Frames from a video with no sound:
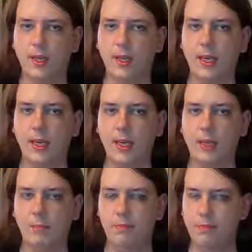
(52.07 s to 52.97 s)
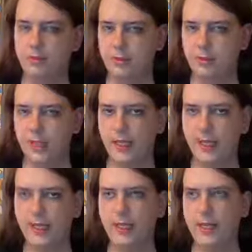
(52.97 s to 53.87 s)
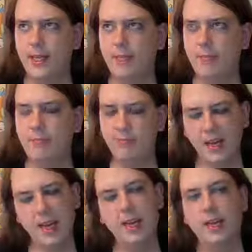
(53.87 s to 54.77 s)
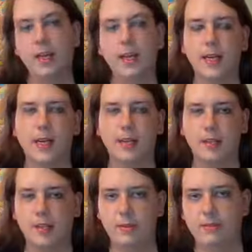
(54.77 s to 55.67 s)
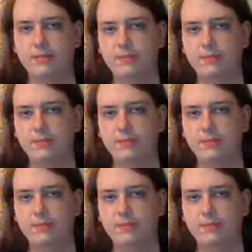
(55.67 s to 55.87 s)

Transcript: can produce a fairly accurate